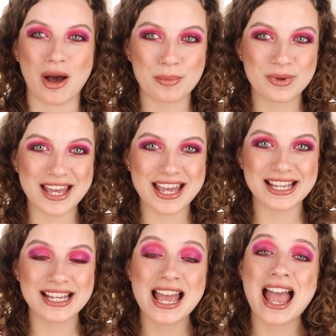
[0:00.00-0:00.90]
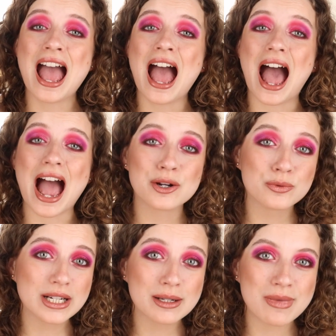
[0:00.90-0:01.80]
Cupcake. I
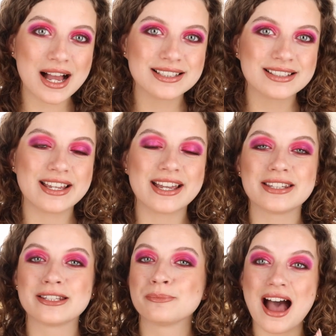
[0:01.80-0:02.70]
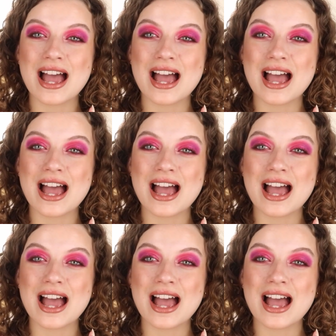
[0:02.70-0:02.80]
don't really mind that.